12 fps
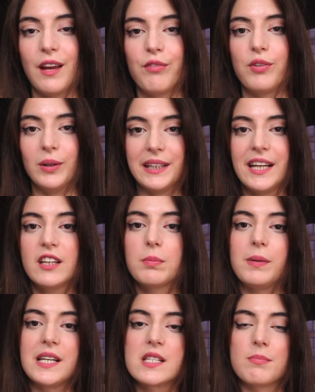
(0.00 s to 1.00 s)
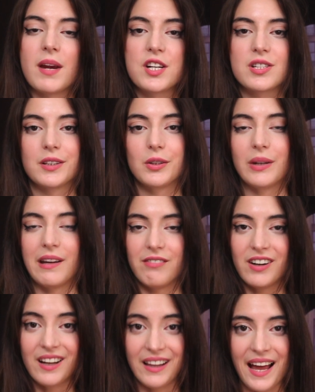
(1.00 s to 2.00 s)
If you did, please make sure to give
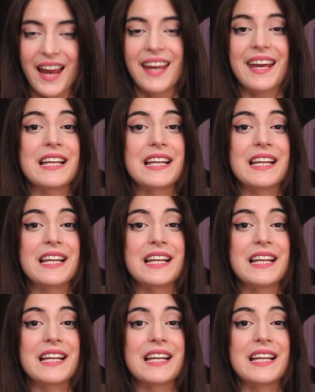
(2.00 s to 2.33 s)
it a like